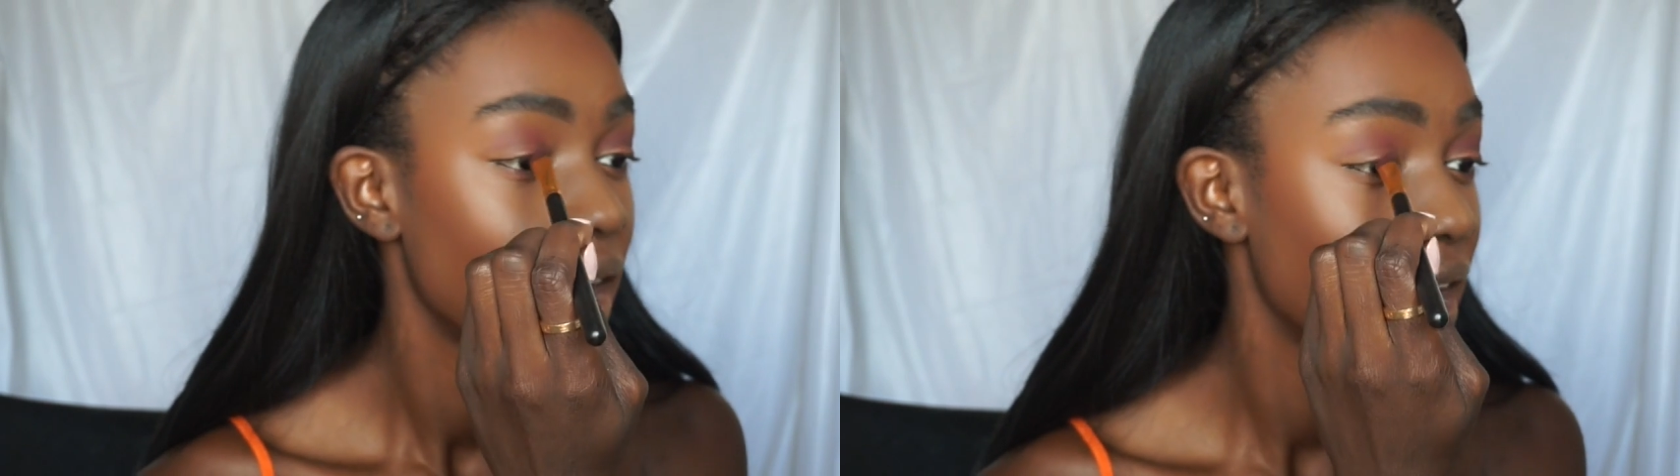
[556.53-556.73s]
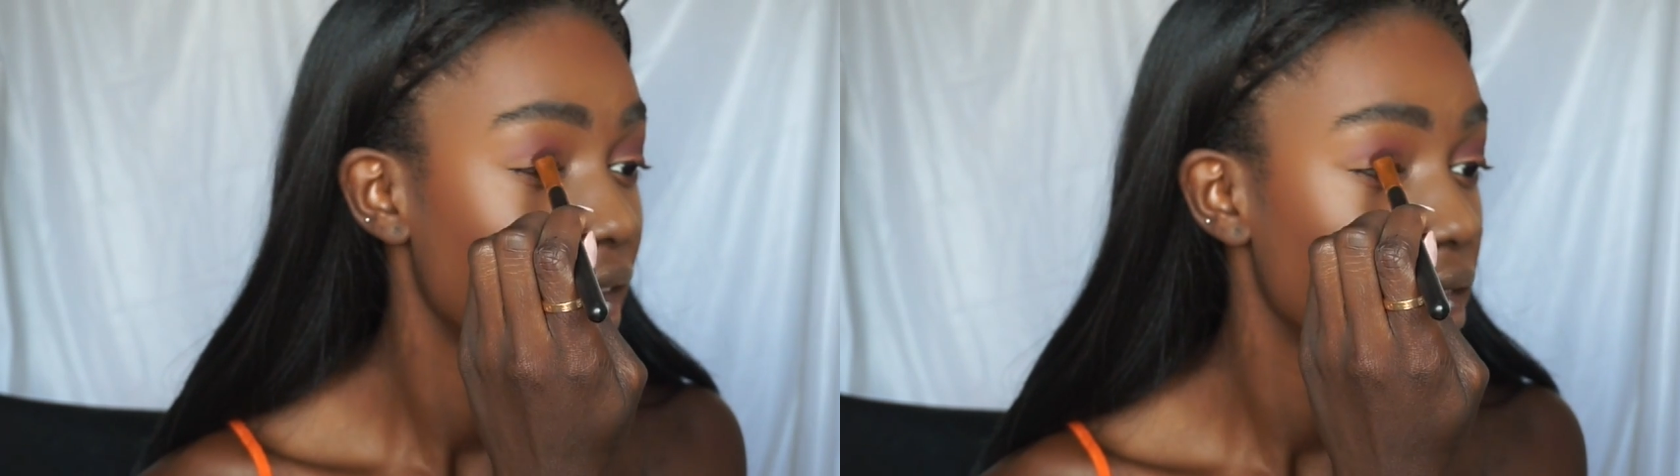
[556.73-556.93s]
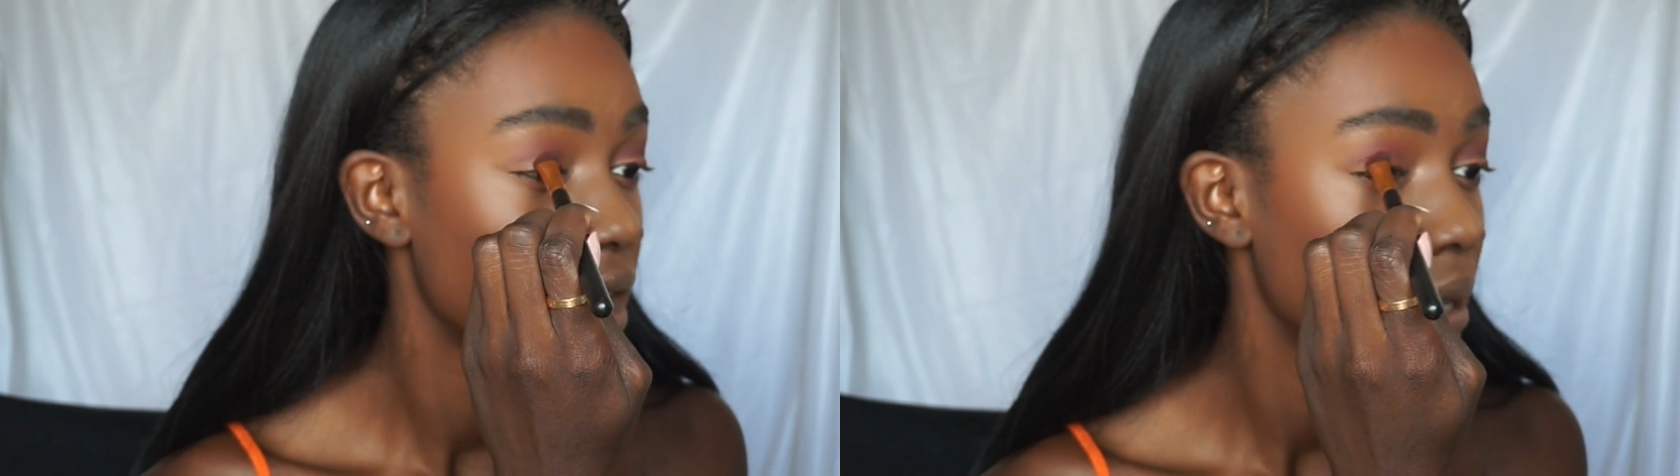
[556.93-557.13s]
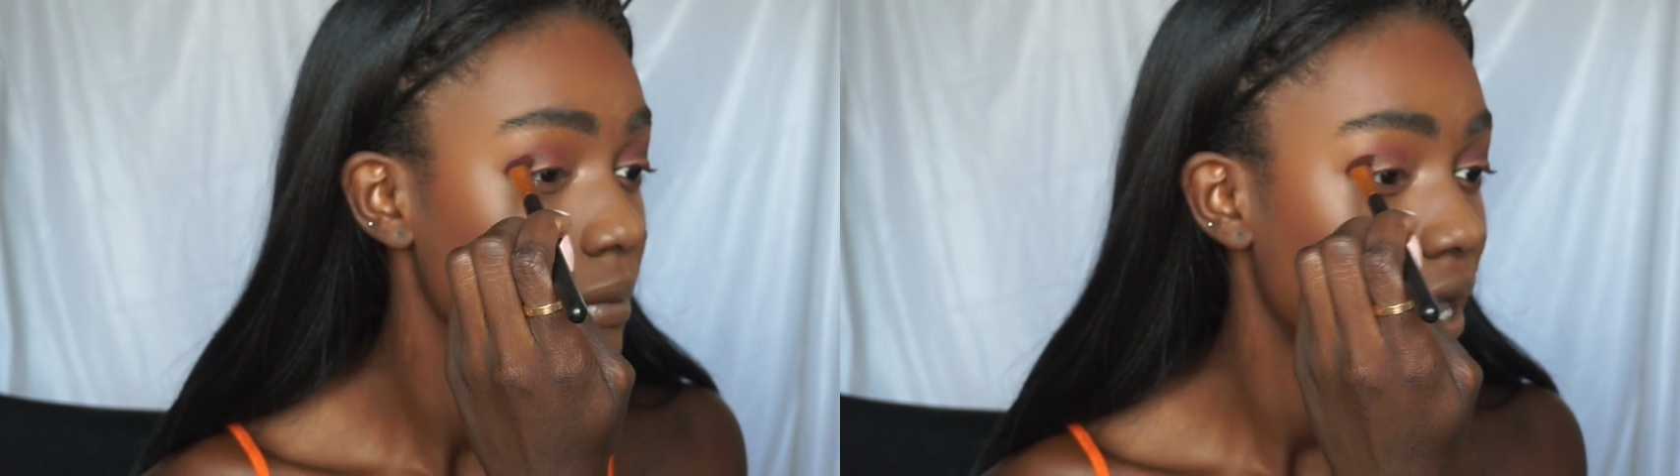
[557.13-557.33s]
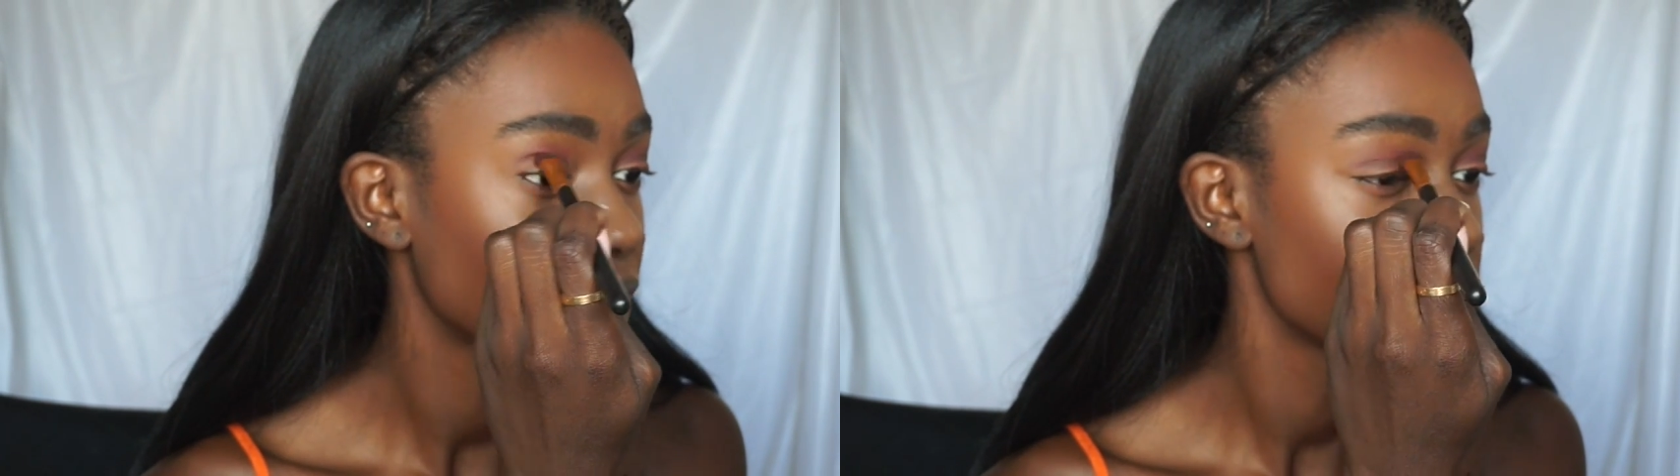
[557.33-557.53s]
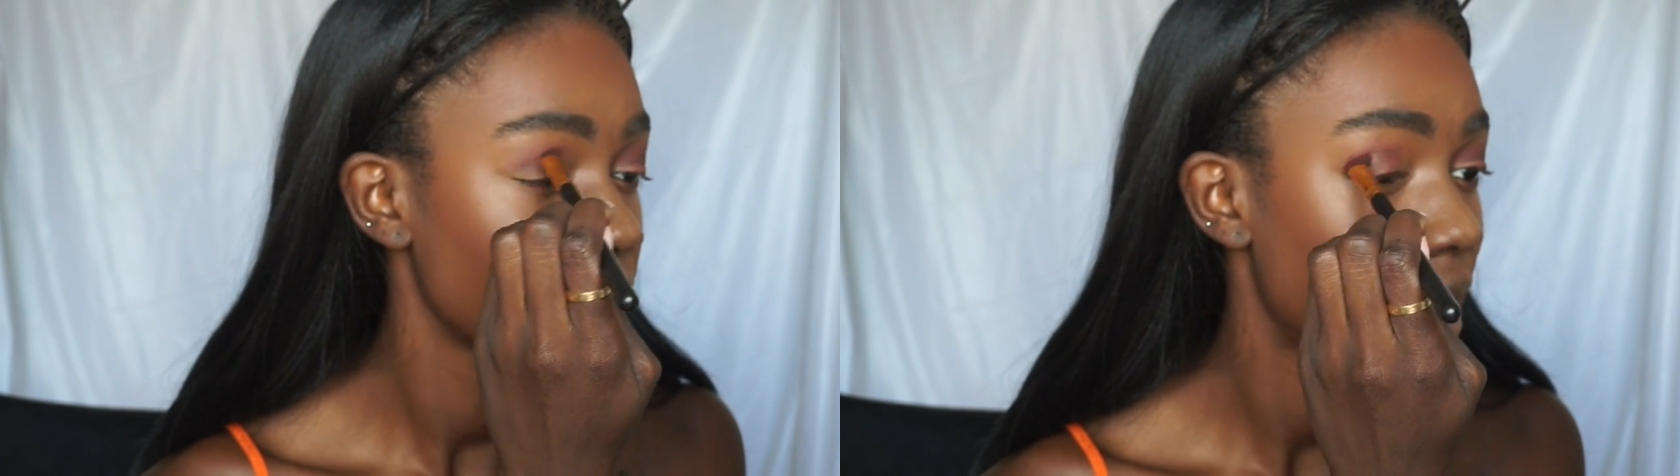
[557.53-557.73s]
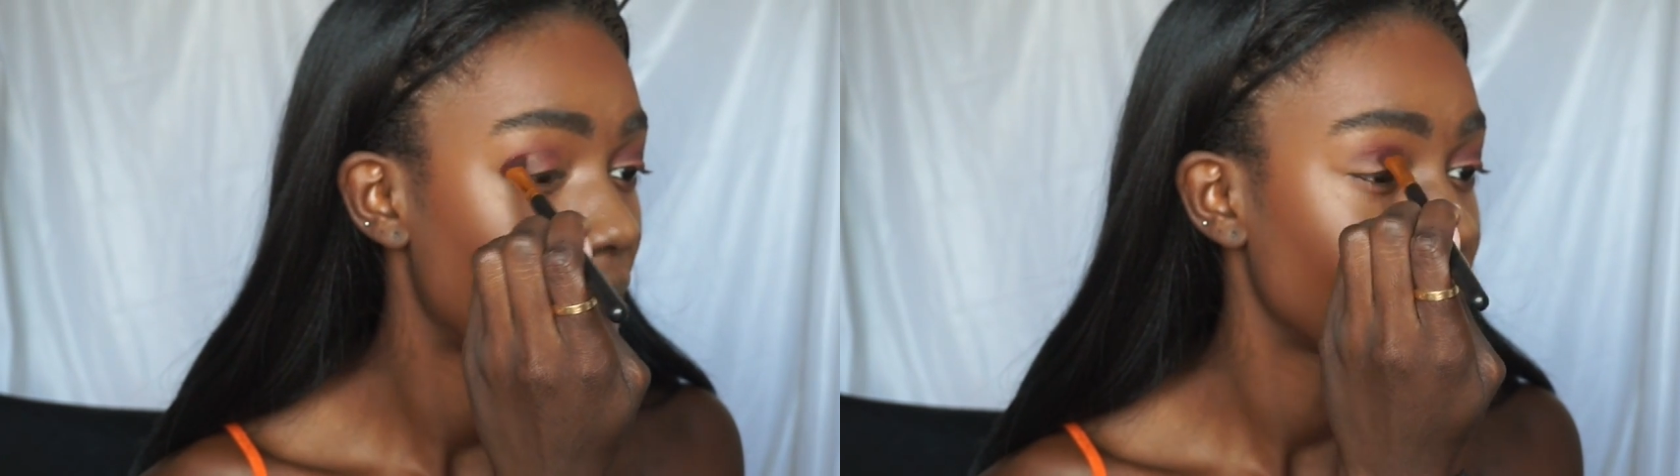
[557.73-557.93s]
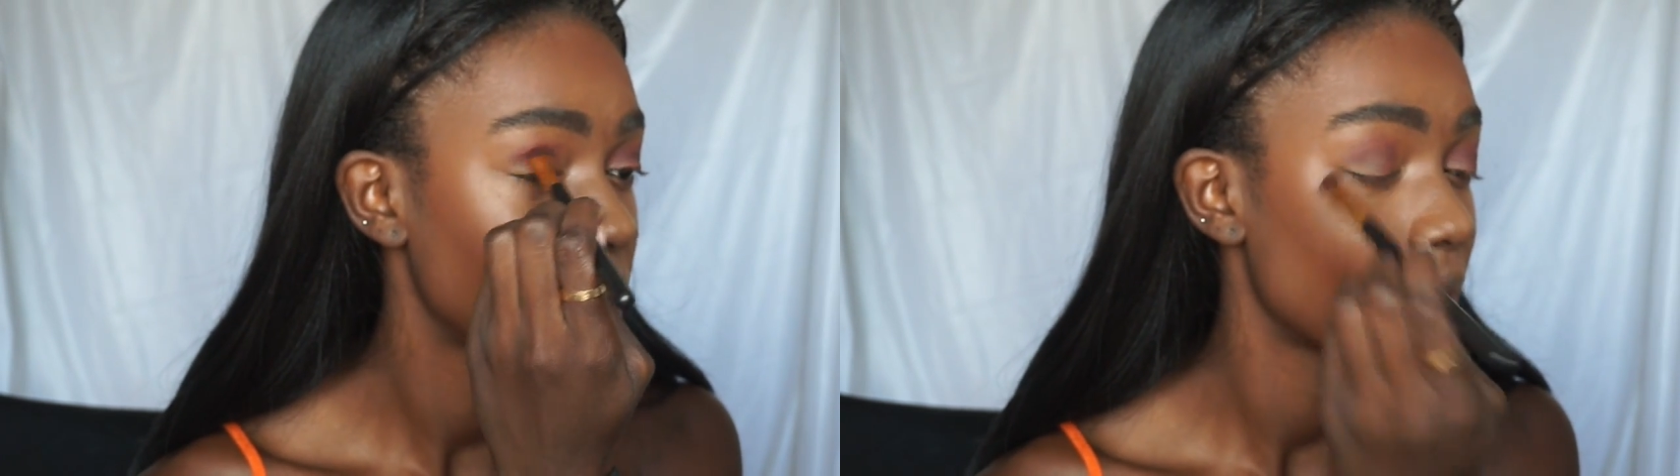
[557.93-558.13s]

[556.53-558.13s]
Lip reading: And I'm actually happy